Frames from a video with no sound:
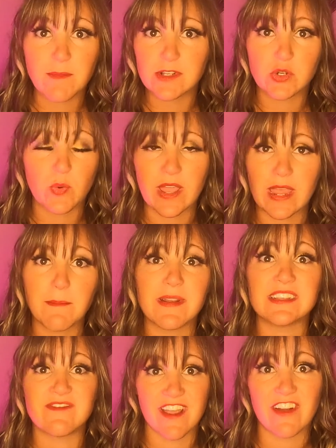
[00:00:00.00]
in between,
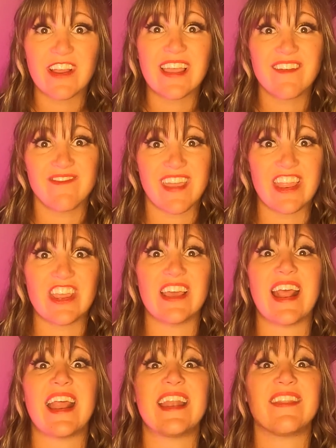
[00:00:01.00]
but it's very
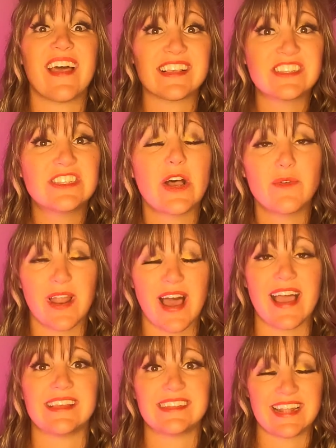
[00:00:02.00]
convenient and that's so
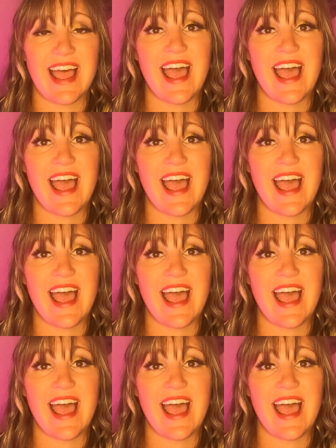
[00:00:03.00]
nice to